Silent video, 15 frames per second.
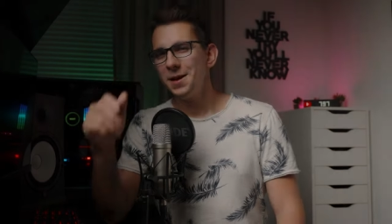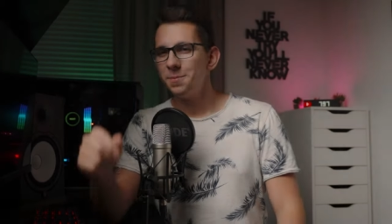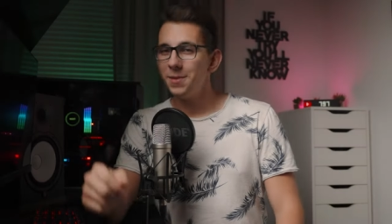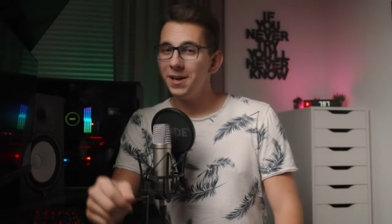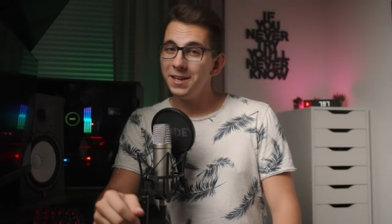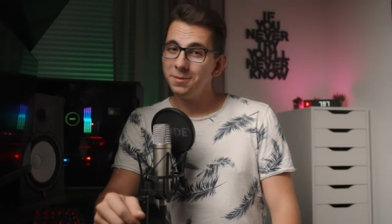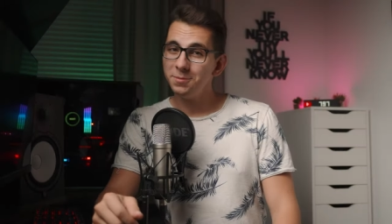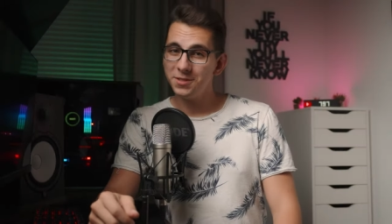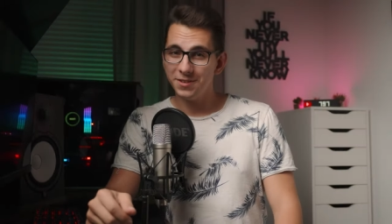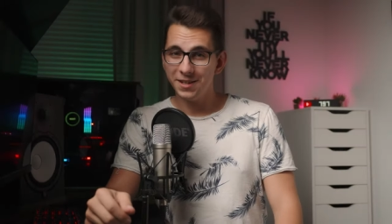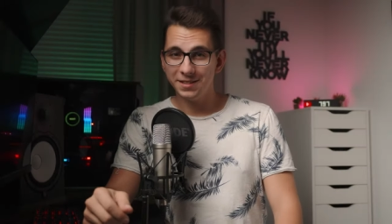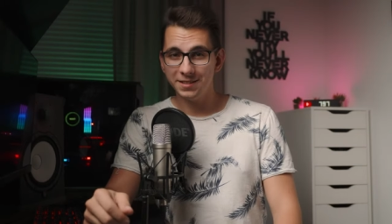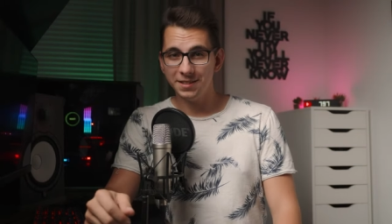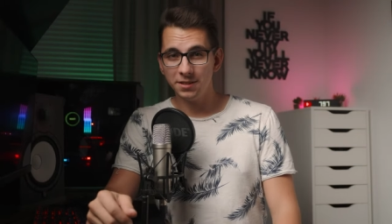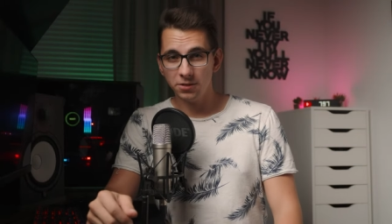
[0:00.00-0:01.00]
My name's
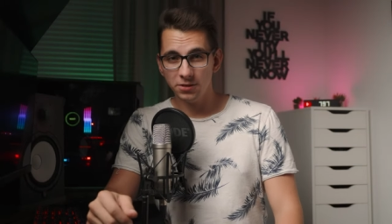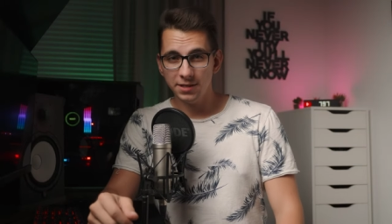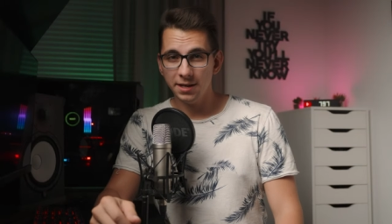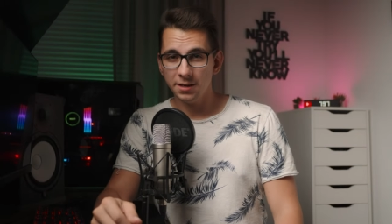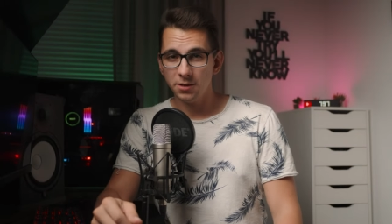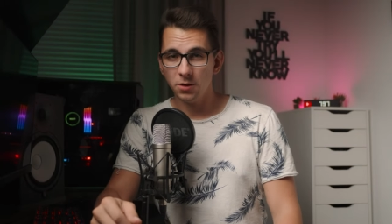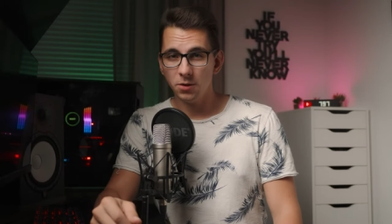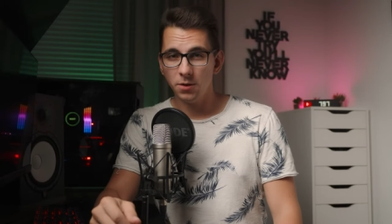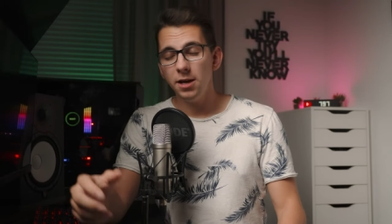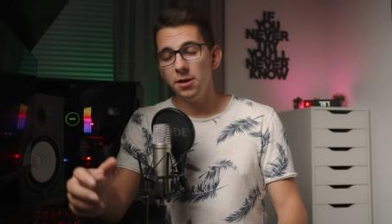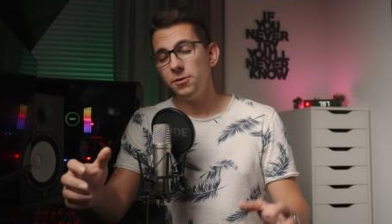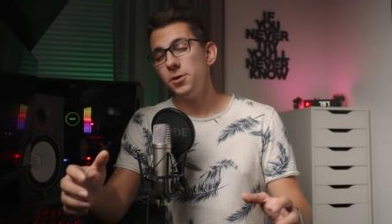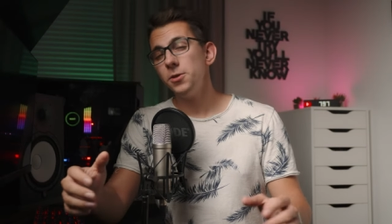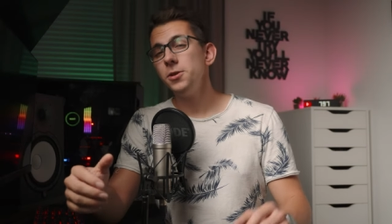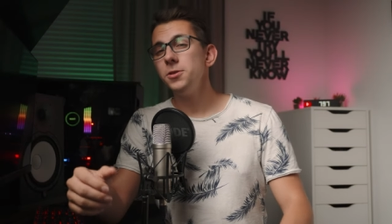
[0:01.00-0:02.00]
Valentin Kossenko.
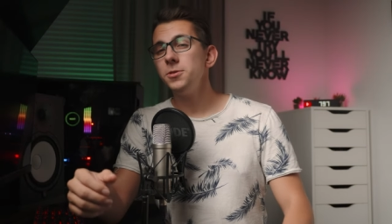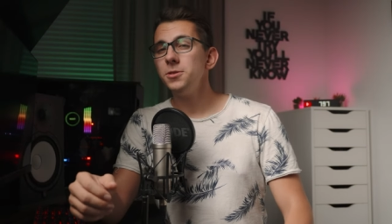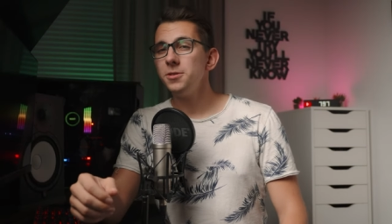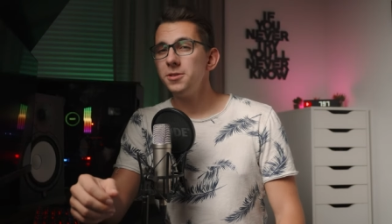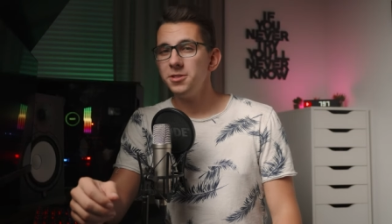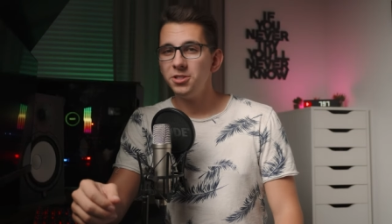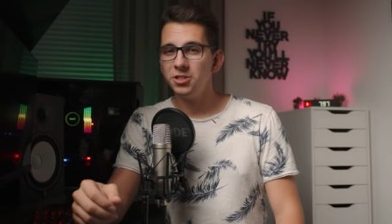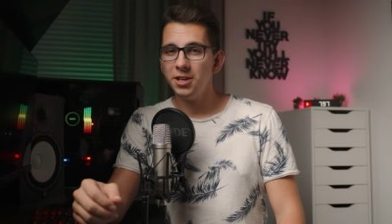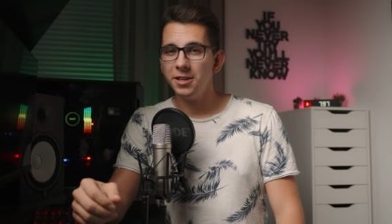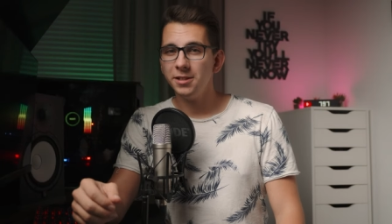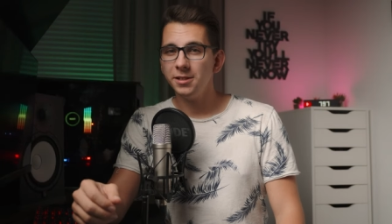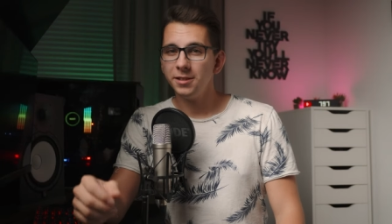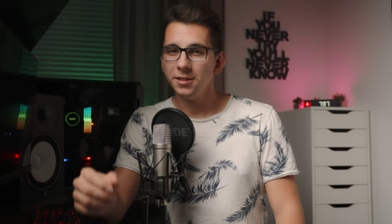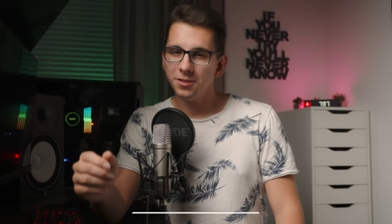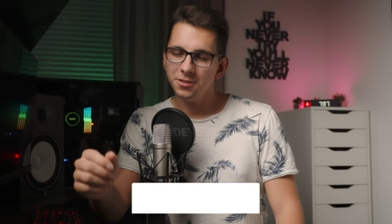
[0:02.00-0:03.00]
If you're new to this
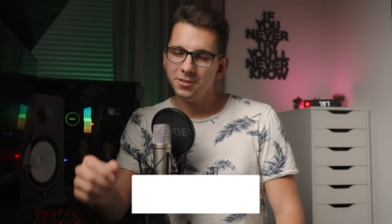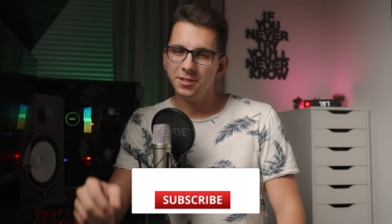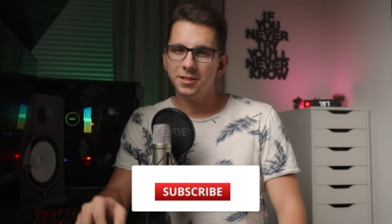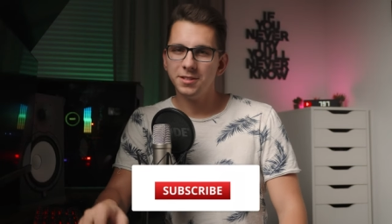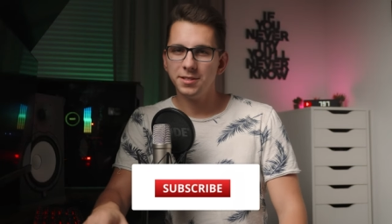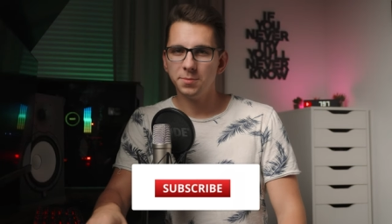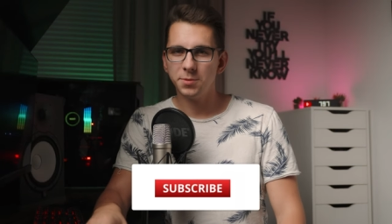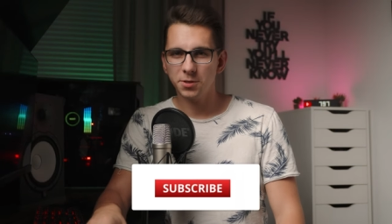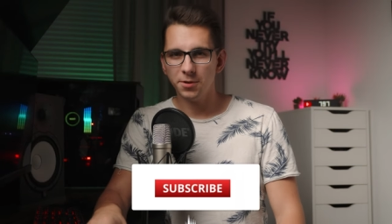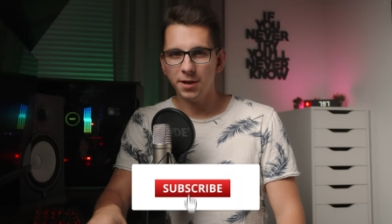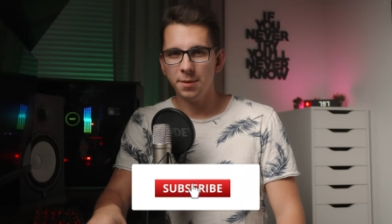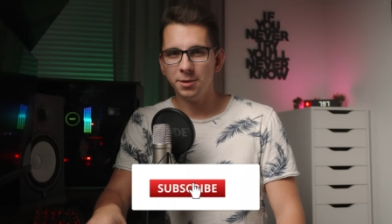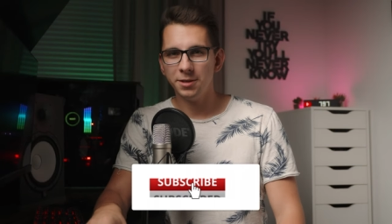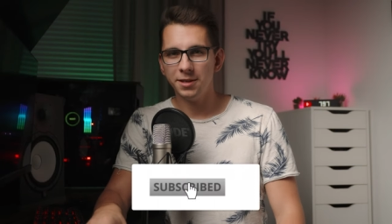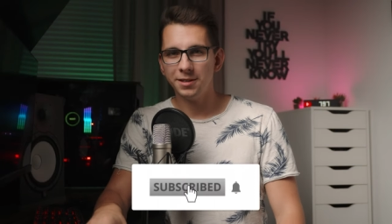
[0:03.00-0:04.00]
channel, consider
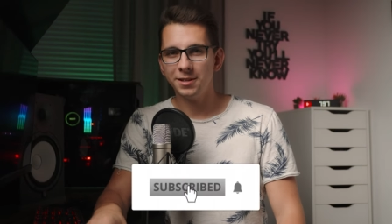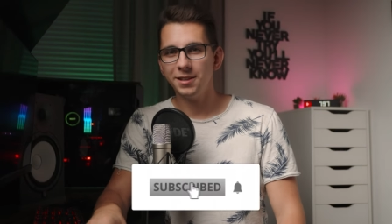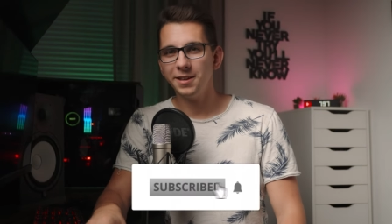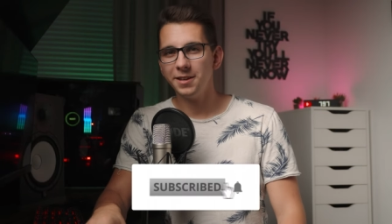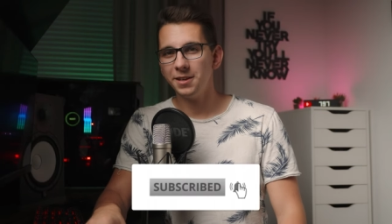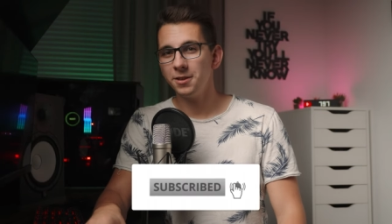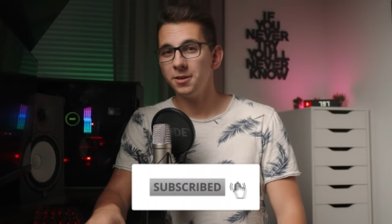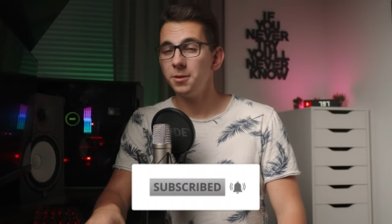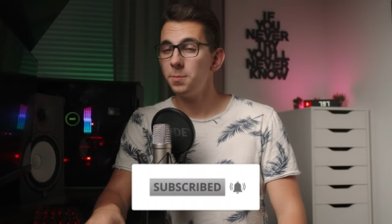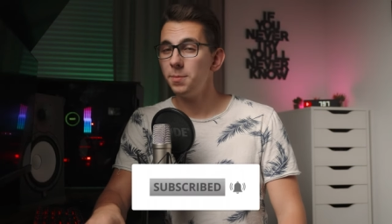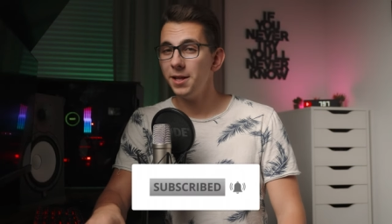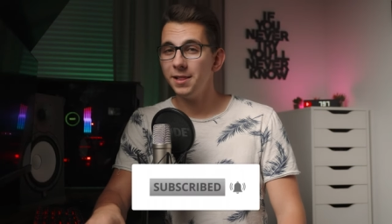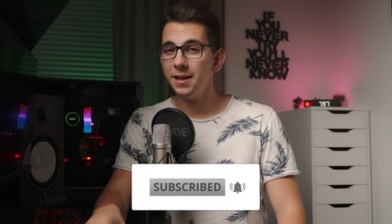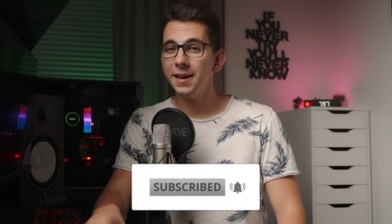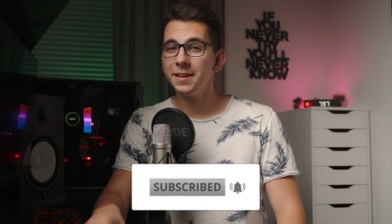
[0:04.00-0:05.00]
subscribing and clicking on the
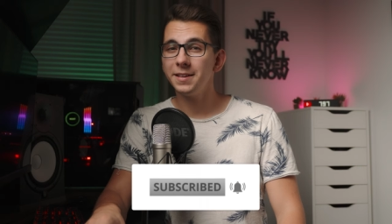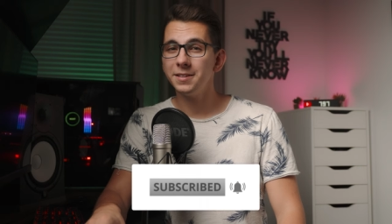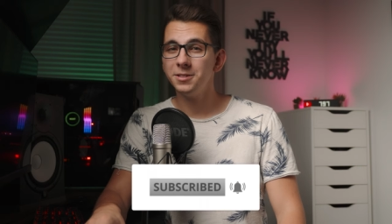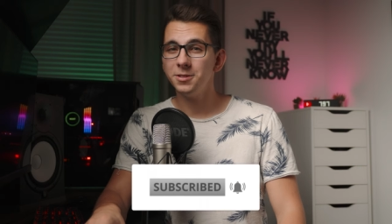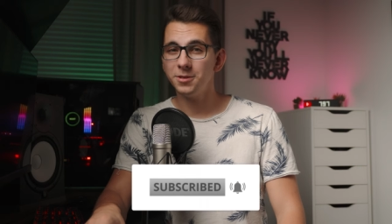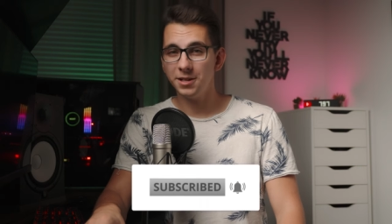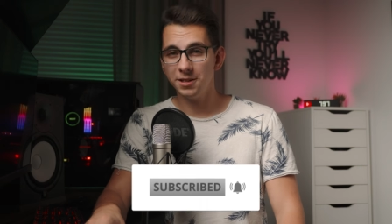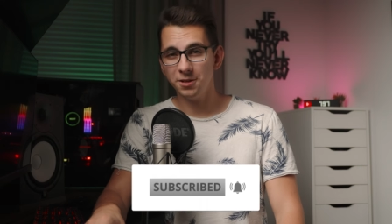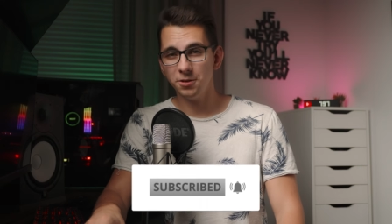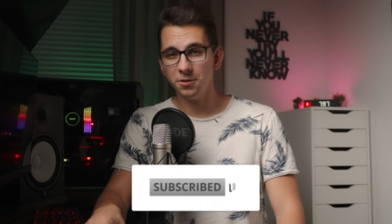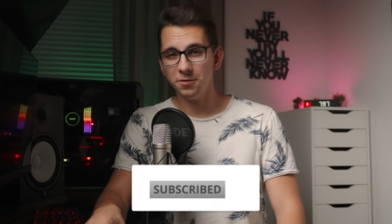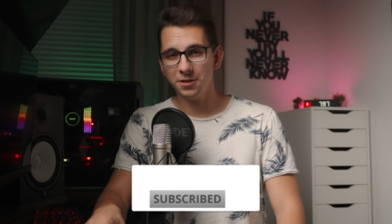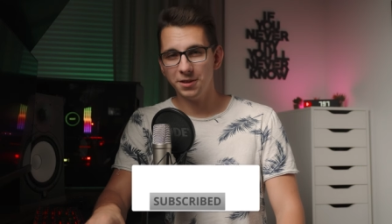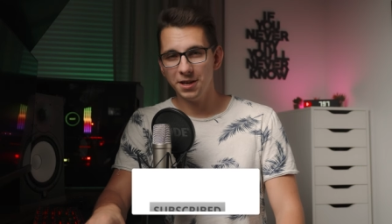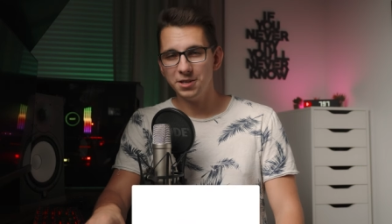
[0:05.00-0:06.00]
bell icon to get
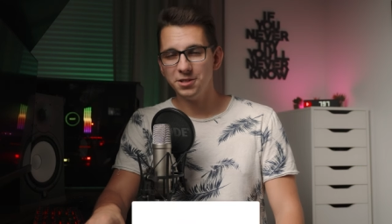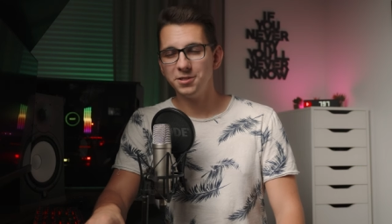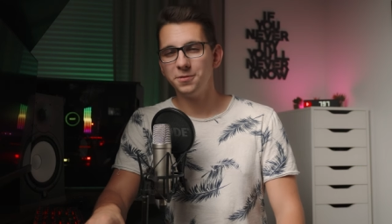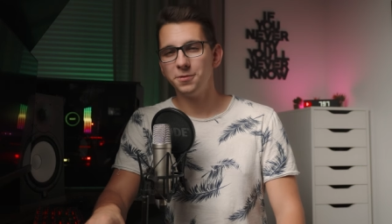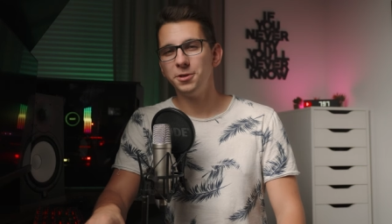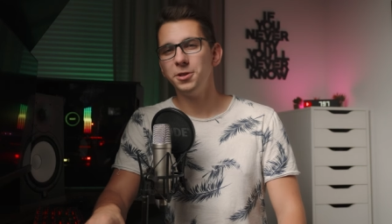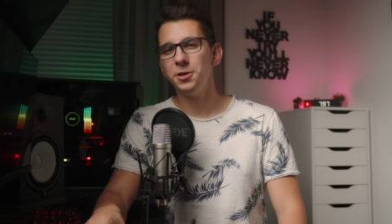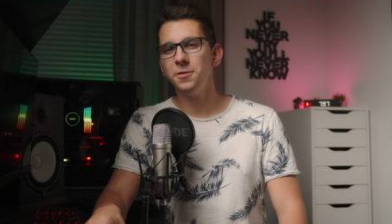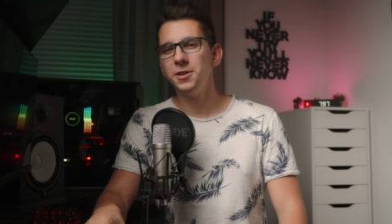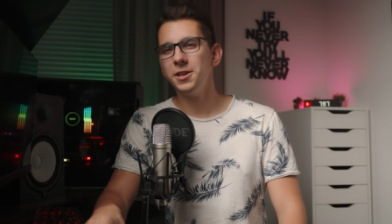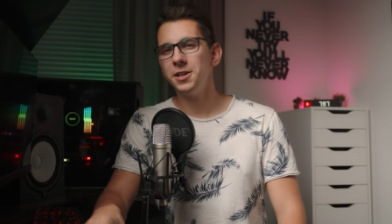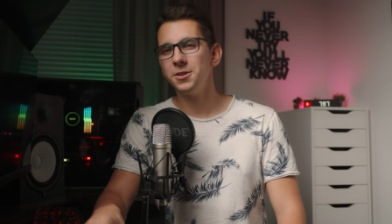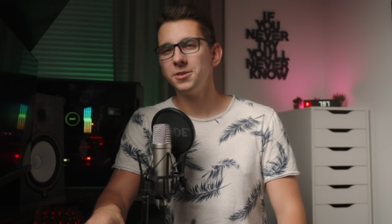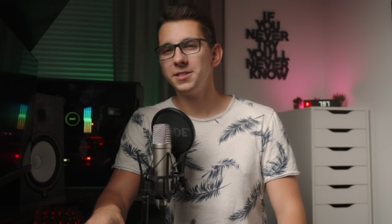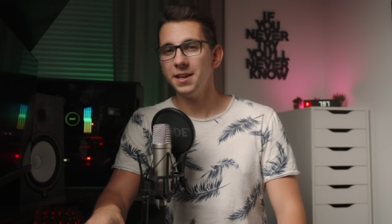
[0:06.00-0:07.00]
notifications for new
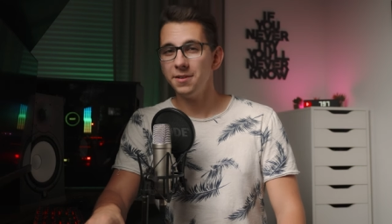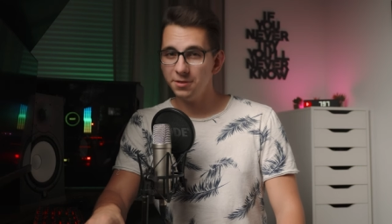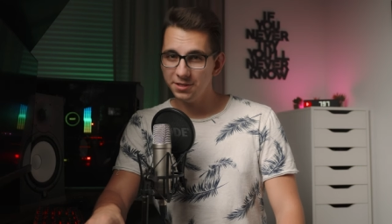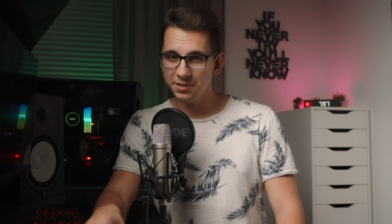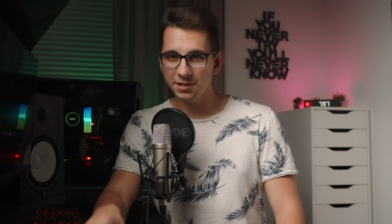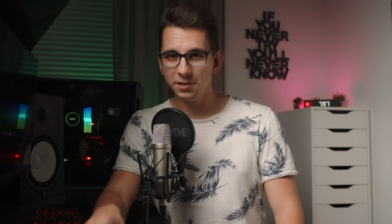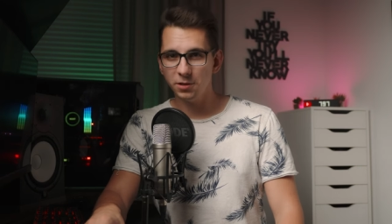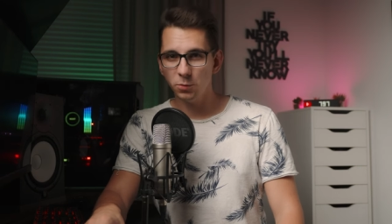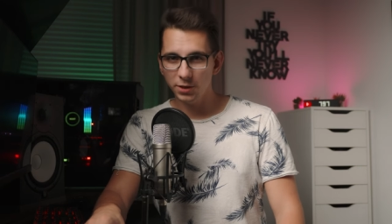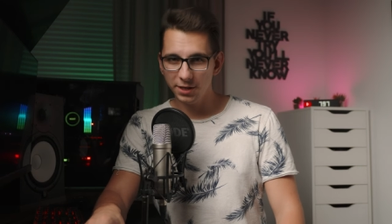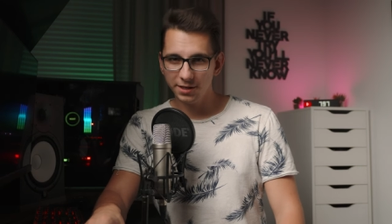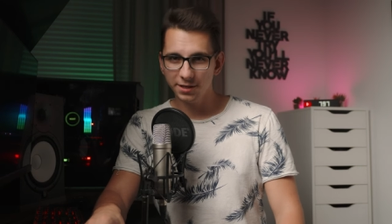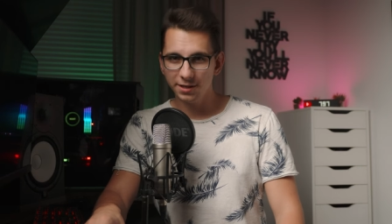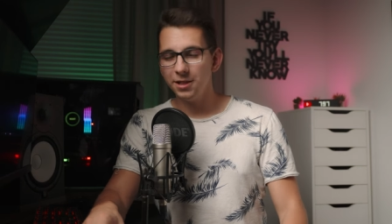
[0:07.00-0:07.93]
videos every single week.